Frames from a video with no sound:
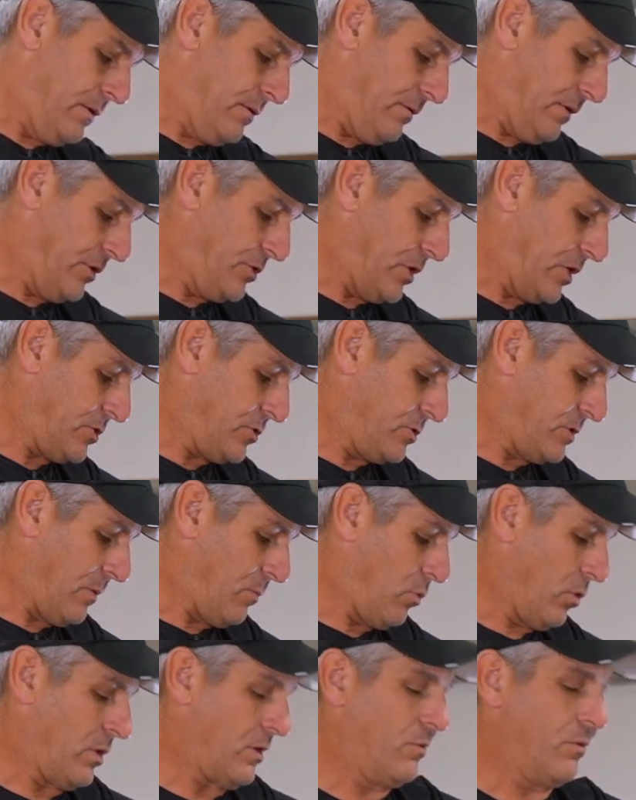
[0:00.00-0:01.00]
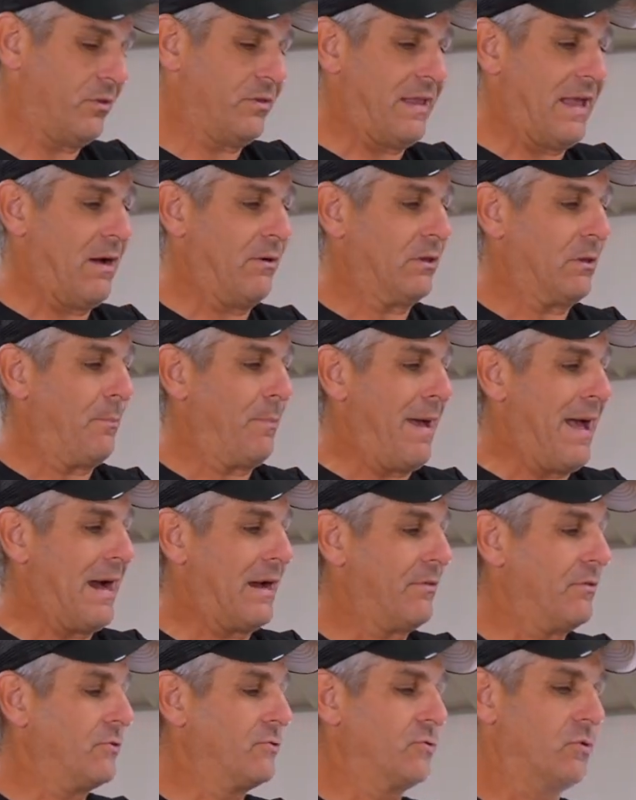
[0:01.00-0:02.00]
adjusters I'm working with now at the
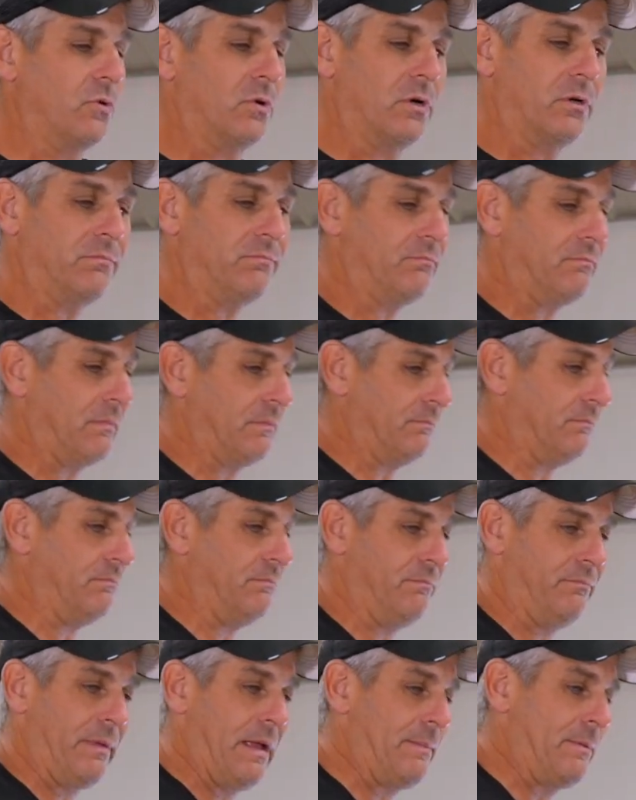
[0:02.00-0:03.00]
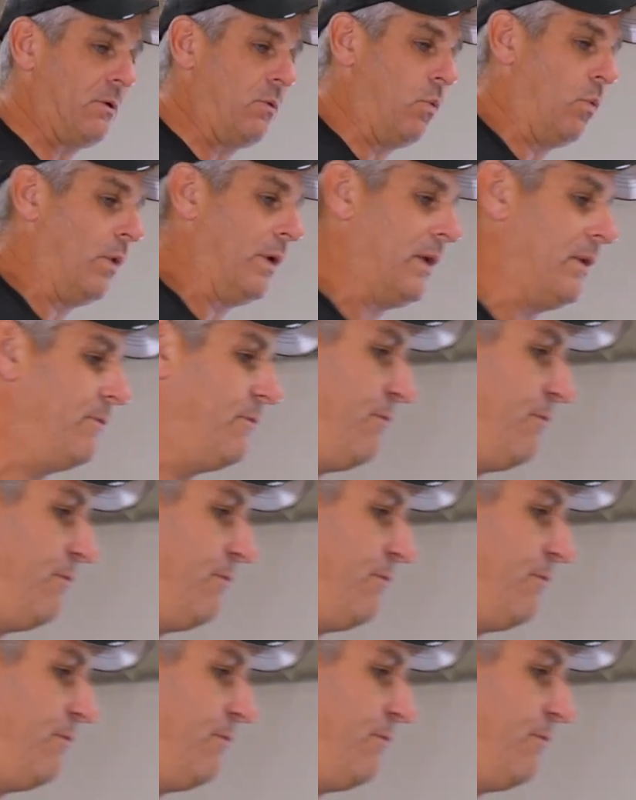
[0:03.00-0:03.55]
back of the drawer. Maybe 1 in